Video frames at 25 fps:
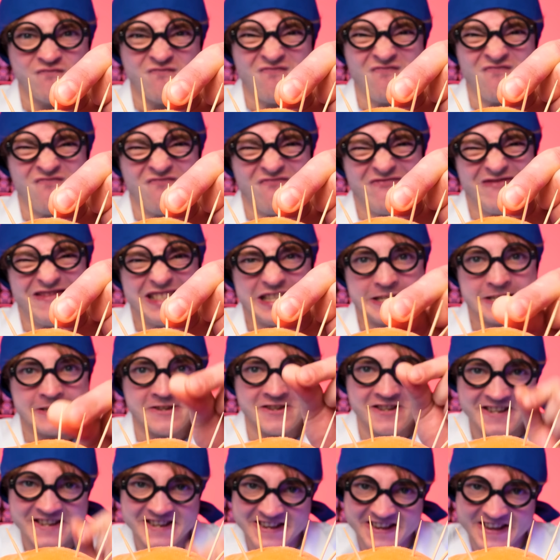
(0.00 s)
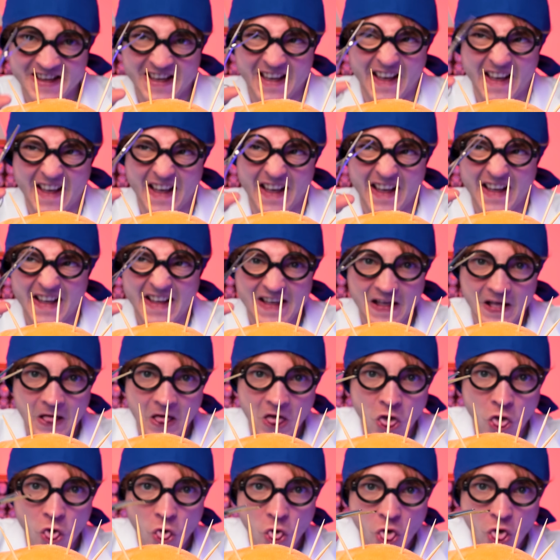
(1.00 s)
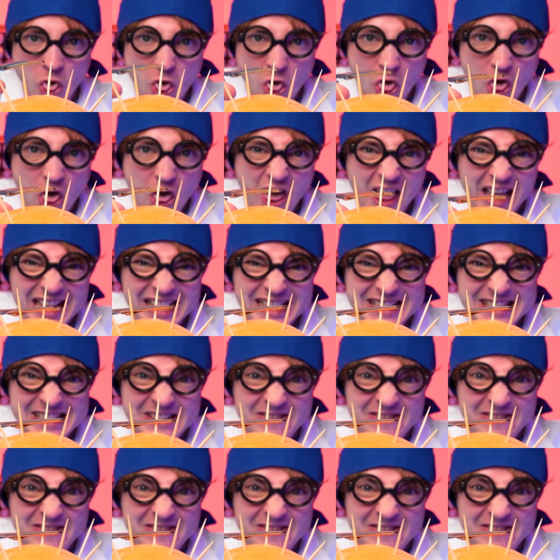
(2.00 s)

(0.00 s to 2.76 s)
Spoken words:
These prickers seem pretty stuck in there.